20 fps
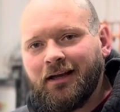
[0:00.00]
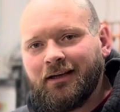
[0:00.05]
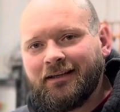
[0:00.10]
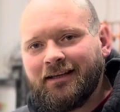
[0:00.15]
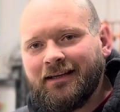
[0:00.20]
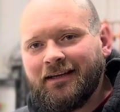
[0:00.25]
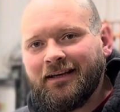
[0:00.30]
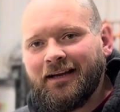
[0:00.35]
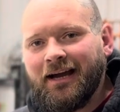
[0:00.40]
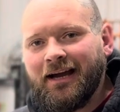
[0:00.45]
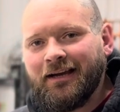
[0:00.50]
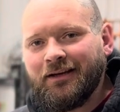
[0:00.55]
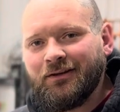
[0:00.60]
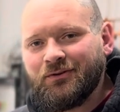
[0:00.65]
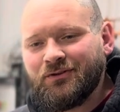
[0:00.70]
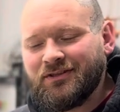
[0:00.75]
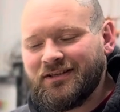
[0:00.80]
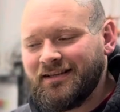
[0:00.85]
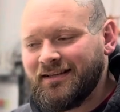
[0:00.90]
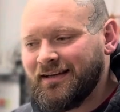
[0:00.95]
keen eye will
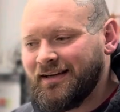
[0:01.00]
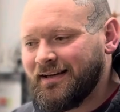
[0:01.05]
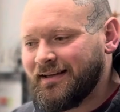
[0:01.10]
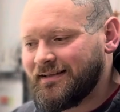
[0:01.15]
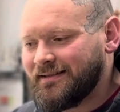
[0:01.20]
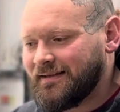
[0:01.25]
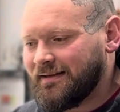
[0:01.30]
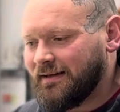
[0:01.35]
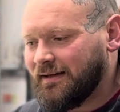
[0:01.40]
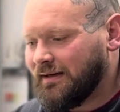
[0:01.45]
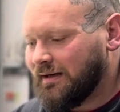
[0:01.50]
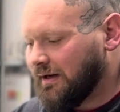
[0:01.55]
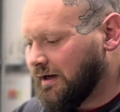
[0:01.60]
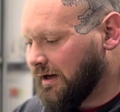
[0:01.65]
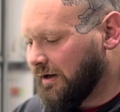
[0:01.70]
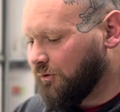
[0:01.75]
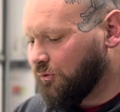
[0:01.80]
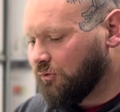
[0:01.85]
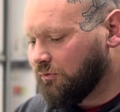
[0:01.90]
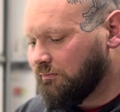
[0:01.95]
see that it's
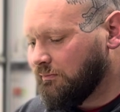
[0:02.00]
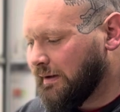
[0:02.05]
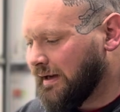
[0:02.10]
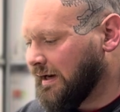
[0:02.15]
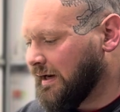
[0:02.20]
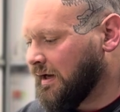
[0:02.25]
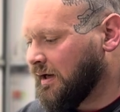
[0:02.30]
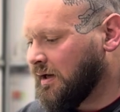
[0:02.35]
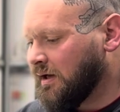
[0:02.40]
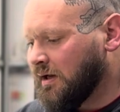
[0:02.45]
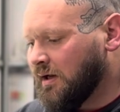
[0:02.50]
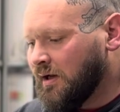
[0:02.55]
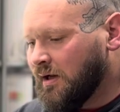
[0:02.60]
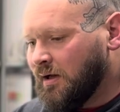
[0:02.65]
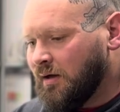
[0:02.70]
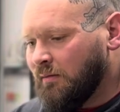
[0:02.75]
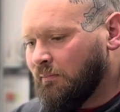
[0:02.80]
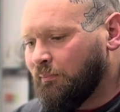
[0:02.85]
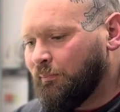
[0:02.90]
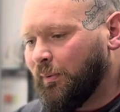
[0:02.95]
an old Mini,
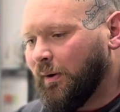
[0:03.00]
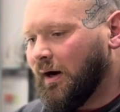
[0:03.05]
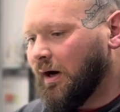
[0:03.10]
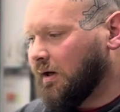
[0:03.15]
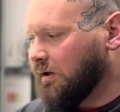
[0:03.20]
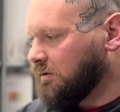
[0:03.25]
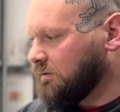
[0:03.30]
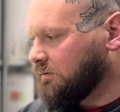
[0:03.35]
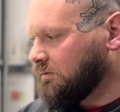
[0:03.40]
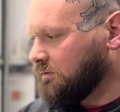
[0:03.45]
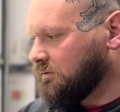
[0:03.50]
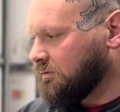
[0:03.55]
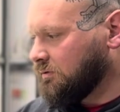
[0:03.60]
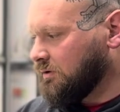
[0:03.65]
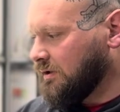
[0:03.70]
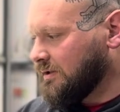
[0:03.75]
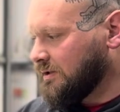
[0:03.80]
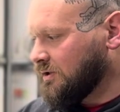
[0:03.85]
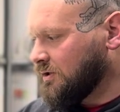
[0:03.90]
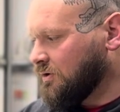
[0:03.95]
but
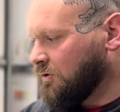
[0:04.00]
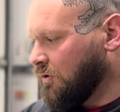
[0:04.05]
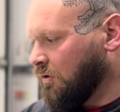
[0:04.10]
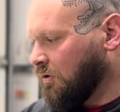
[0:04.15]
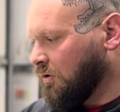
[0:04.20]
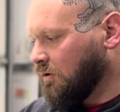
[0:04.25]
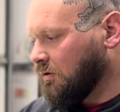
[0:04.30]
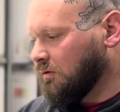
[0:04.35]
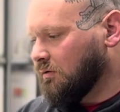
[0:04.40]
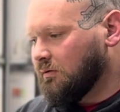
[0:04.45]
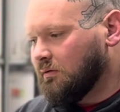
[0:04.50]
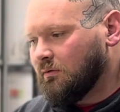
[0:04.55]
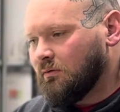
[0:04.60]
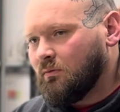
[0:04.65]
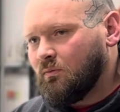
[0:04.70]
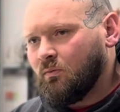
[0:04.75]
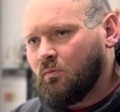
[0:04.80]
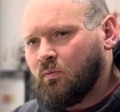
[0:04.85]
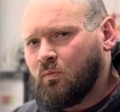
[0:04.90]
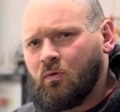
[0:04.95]
it's not
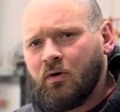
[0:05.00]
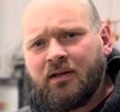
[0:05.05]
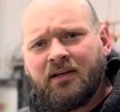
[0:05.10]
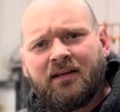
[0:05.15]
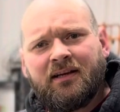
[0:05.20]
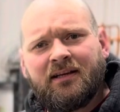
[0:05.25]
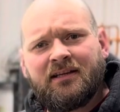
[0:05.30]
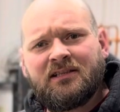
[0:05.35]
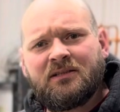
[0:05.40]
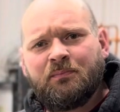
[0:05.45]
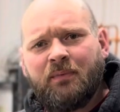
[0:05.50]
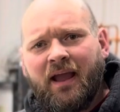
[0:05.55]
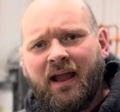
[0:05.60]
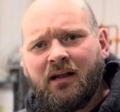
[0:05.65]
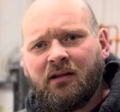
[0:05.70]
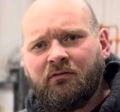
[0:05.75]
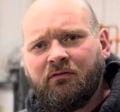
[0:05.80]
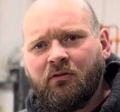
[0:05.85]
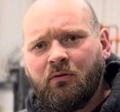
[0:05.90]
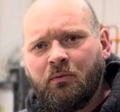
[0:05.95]
what you'd
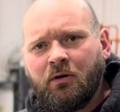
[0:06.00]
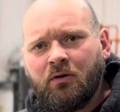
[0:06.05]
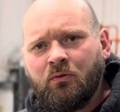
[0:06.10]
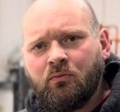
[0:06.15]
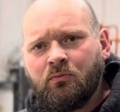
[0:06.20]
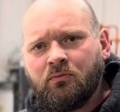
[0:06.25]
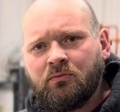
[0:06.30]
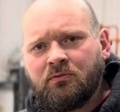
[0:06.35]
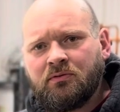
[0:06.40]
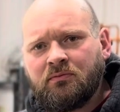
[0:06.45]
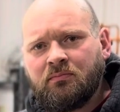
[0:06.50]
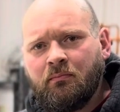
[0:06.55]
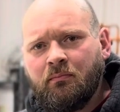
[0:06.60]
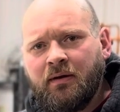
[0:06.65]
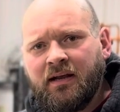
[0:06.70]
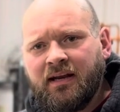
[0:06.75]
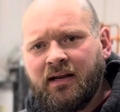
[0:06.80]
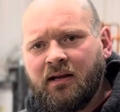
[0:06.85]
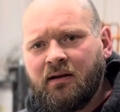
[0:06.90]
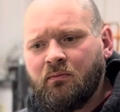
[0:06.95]
expect from an old
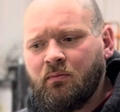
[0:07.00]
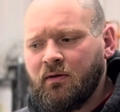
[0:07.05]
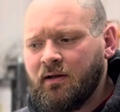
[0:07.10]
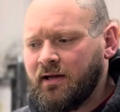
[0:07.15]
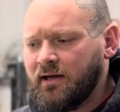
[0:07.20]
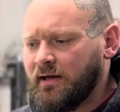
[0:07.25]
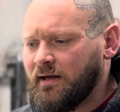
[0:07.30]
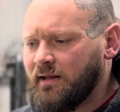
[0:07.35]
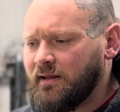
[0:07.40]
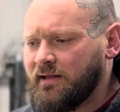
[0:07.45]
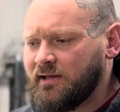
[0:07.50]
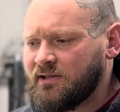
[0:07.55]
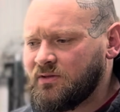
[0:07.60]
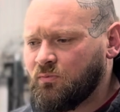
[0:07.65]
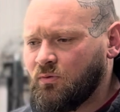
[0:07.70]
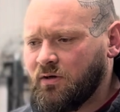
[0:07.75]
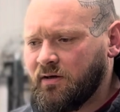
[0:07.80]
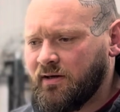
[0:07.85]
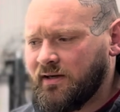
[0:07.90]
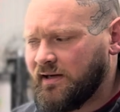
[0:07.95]
Mini. This
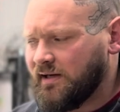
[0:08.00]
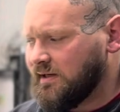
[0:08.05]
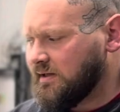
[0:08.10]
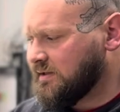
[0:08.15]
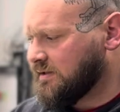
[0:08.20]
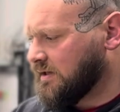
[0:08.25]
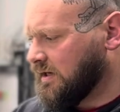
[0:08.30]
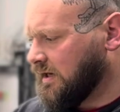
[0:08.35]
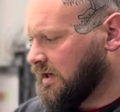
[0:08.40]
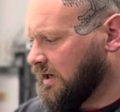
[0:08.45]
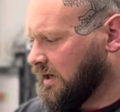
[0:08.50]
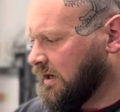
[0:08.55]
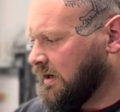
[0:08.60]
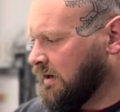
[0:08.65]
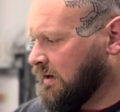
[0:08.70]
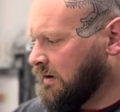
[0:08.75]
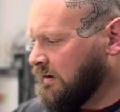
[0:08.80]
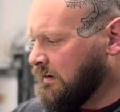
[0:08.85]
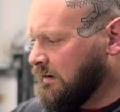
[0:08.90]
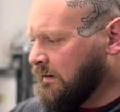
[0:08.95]
one is a
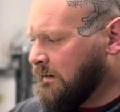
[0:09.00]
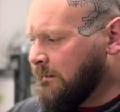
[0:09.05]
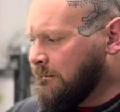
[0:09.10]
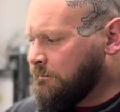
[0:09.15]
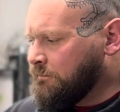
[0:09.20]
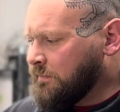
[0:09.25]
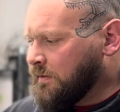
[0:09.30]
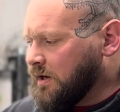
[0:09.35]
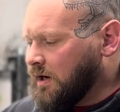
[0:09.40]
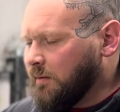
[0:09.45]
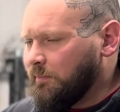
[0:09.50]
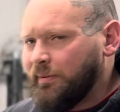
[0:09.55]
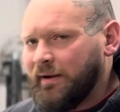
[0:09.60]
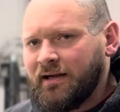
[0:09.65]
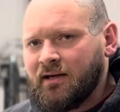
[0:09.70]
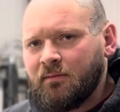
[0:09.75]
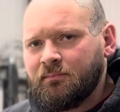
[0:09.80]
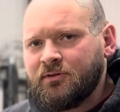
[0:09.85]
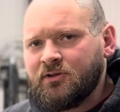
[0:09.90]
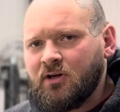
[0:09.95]

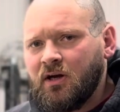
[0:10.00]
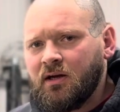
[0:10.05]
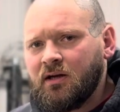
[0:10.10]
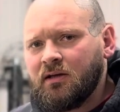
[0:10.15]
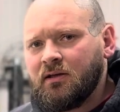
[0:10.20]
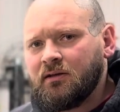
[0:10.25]
pickup truck,